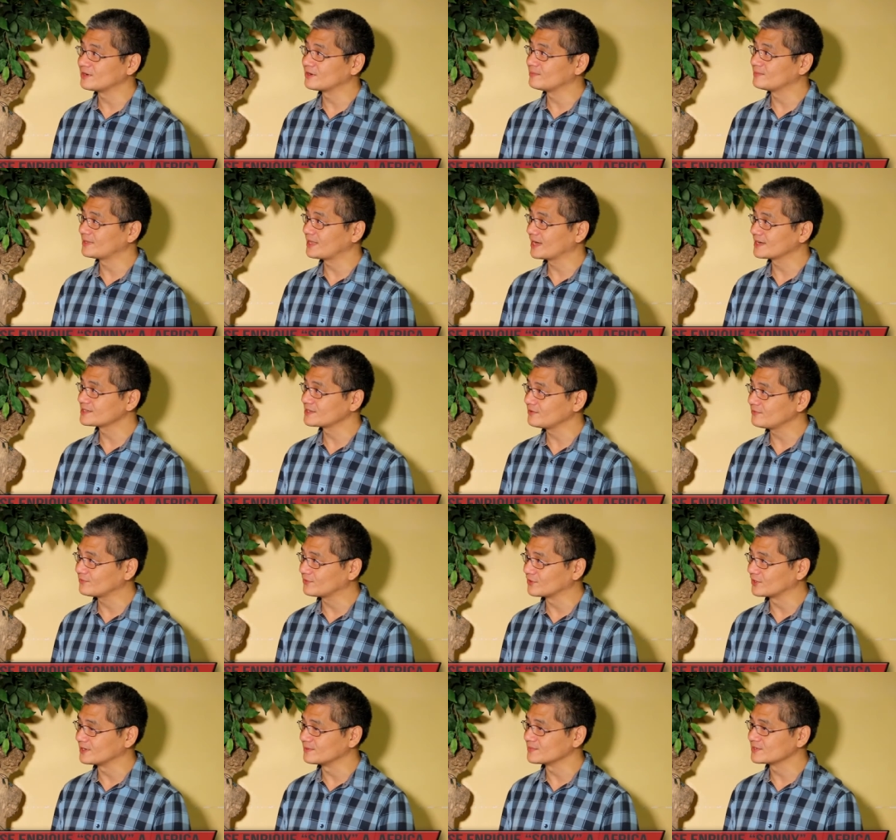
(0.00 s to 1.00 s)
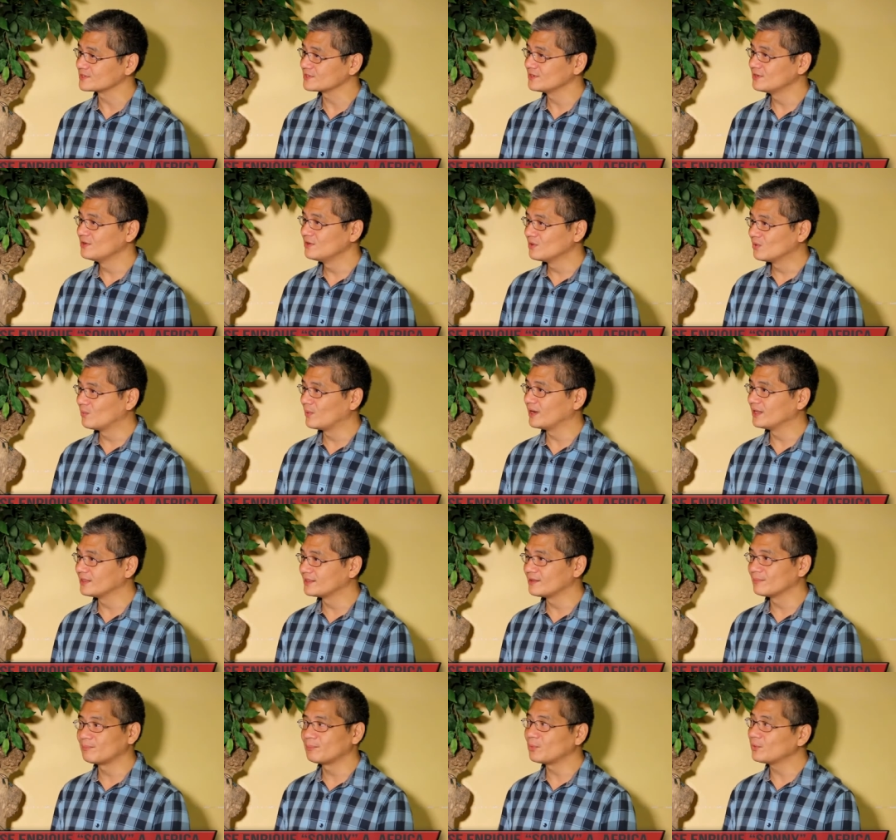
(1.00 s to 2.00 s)
the income tax reforms, while
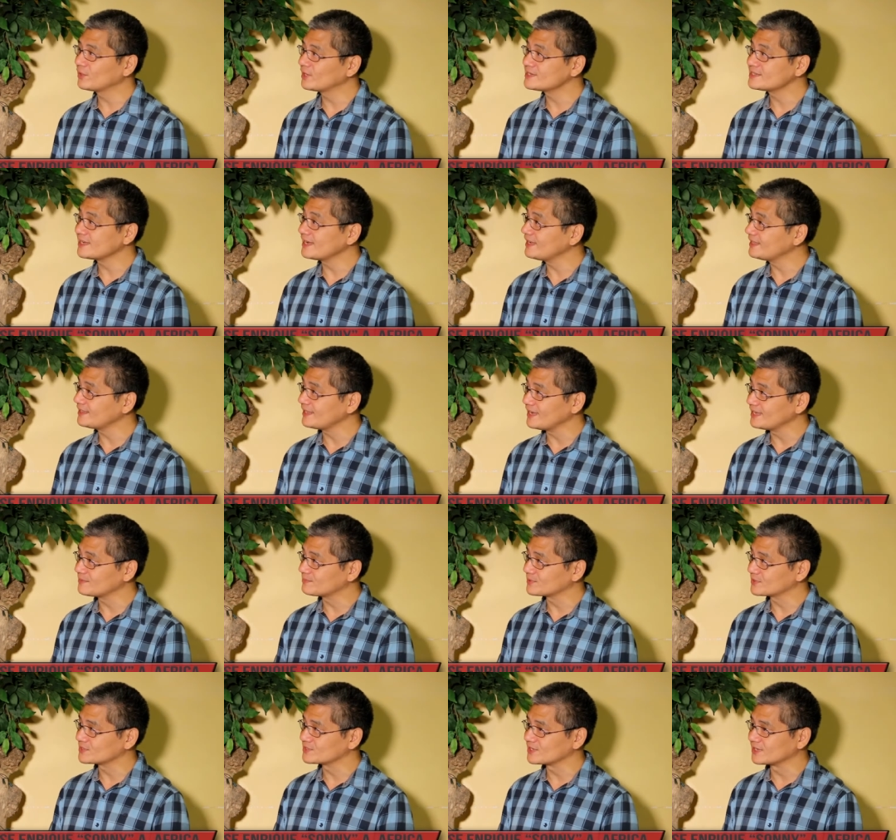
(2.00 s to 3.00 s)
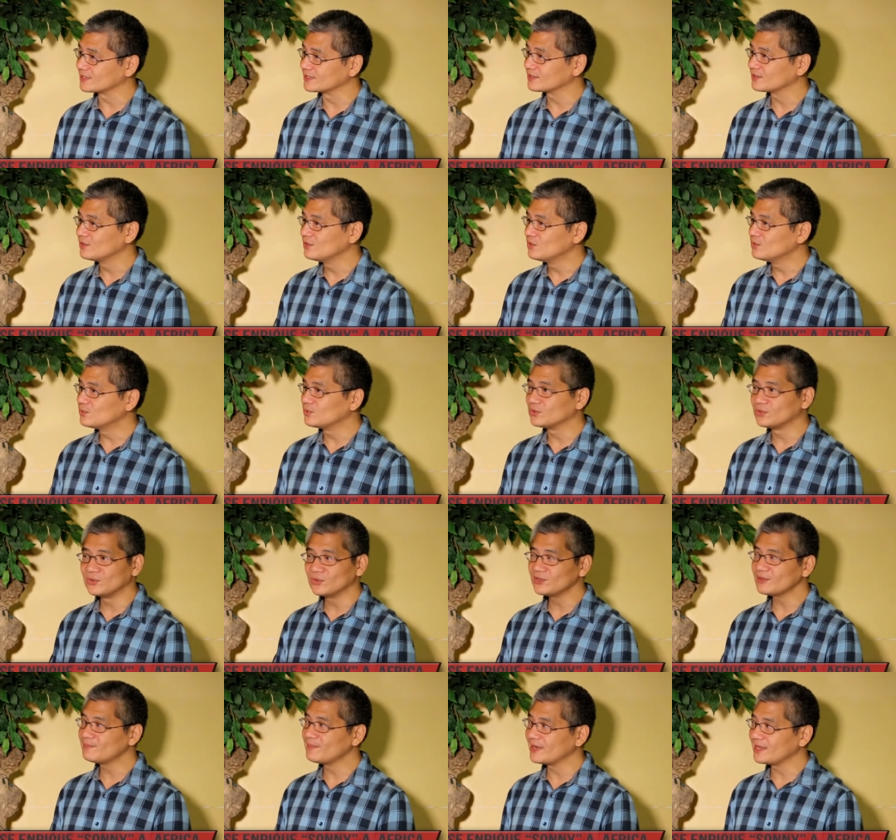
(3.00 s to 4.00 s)
the poorest eighty-eight percent who
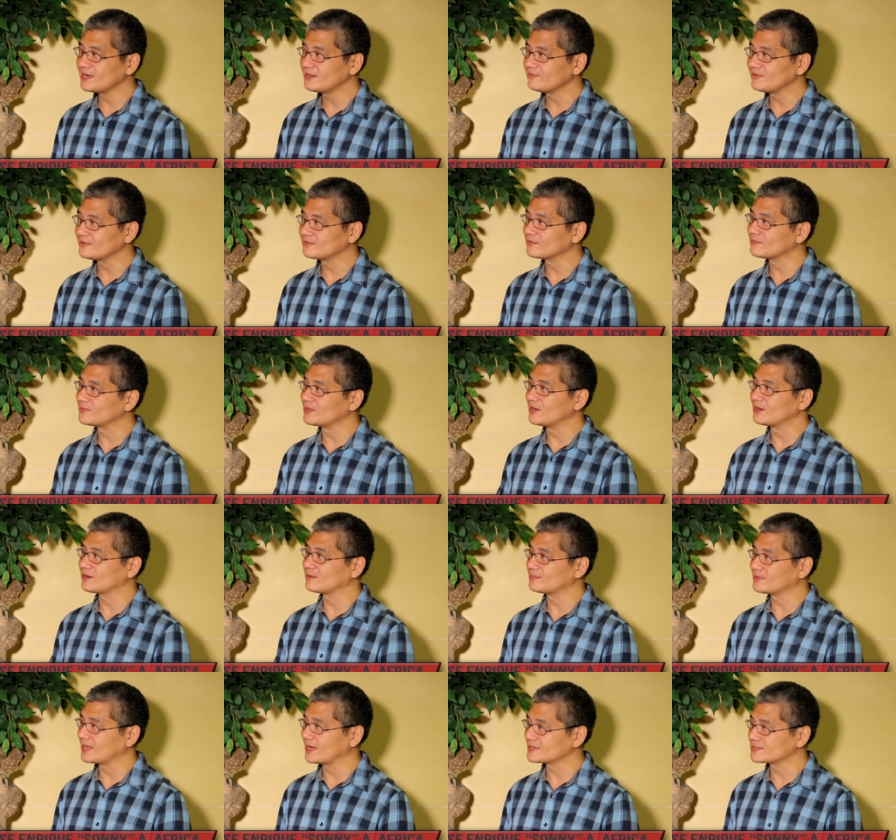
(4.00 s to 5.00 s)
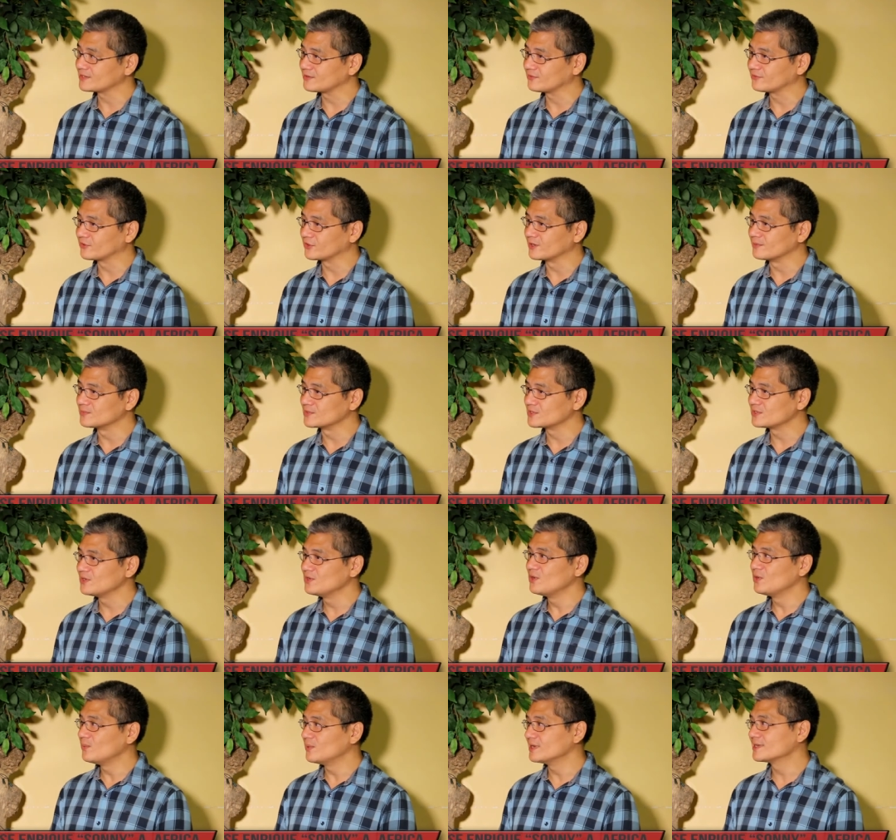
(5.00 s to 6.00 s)
don't benefit from the income tax reforms
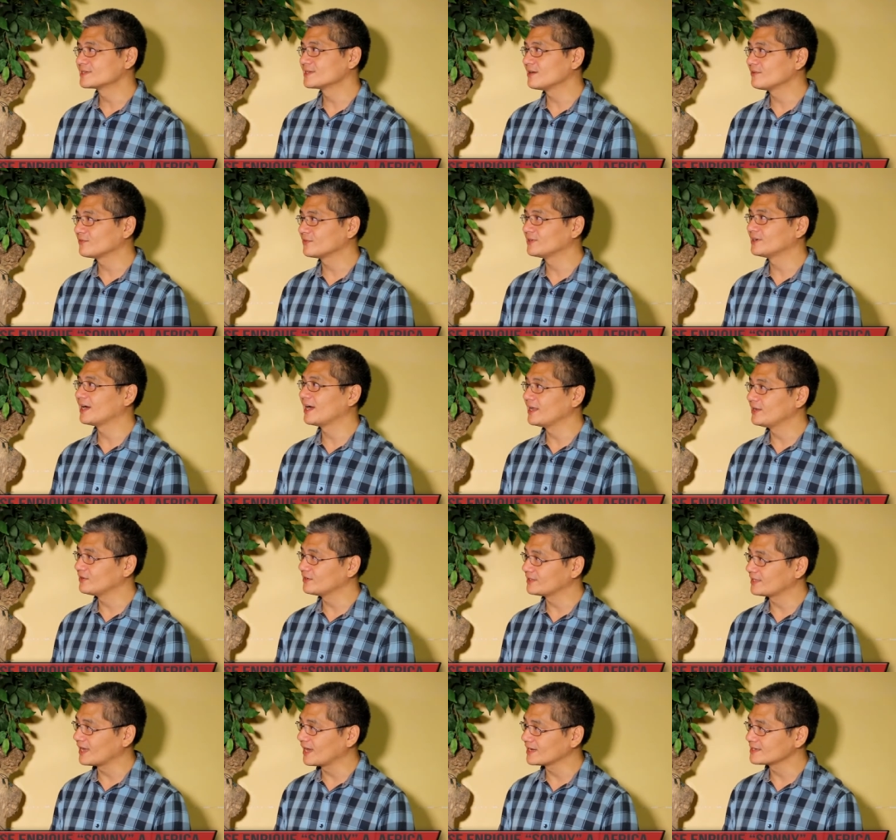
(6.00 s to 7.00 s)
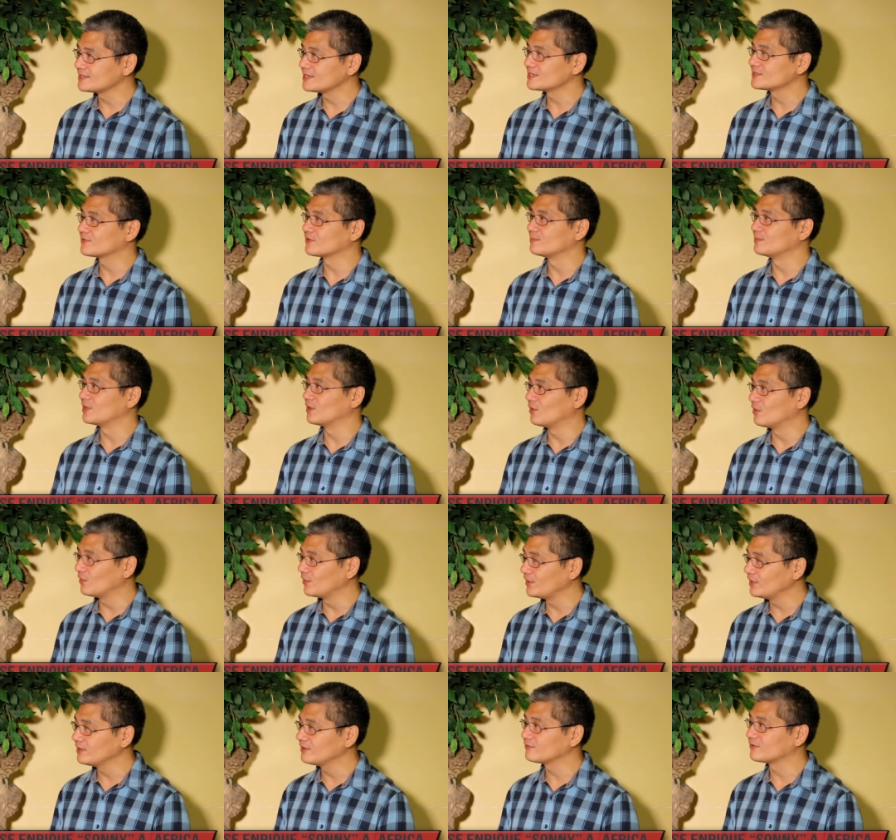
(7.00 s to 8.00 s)
will suffer higher taxes from the
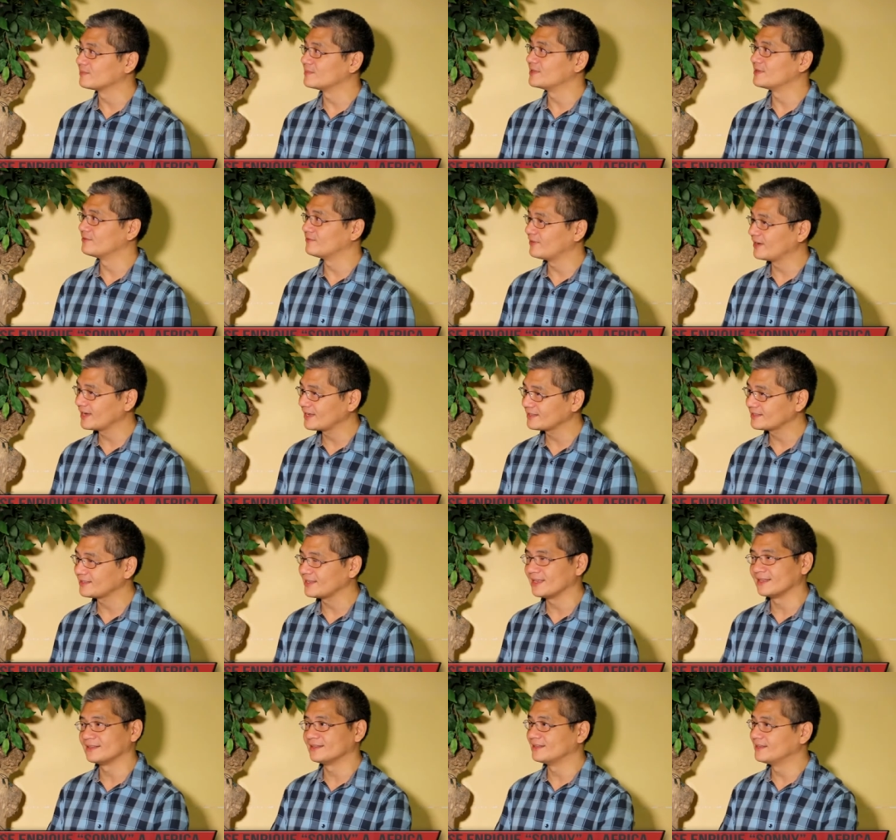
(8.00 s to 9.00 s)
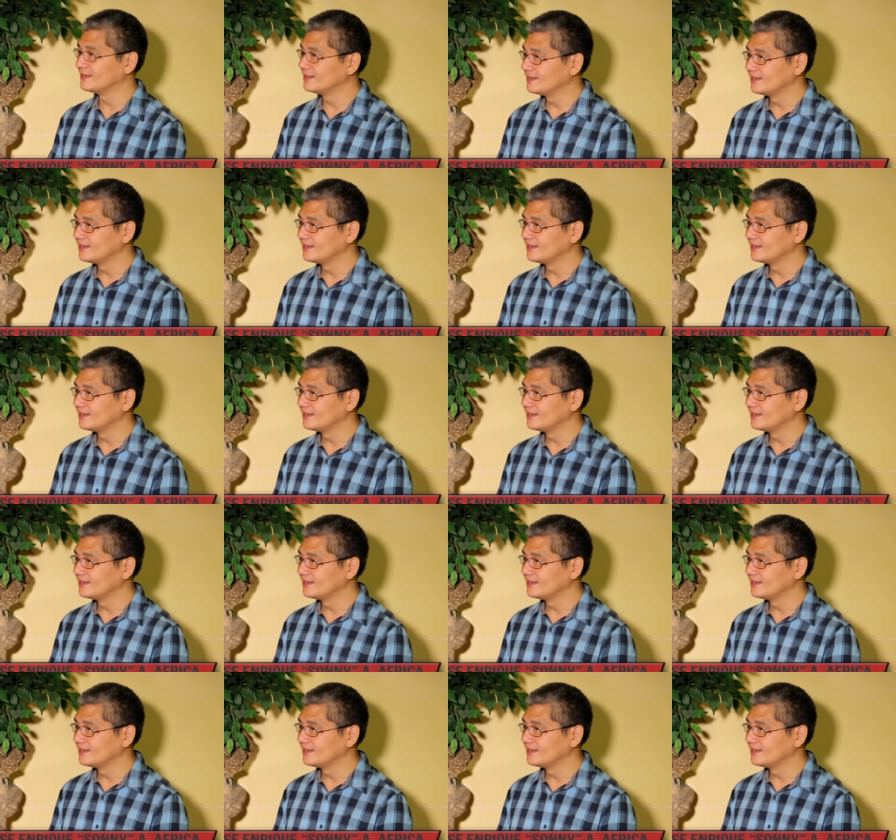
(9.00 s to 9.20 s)
oil, from the V A T, and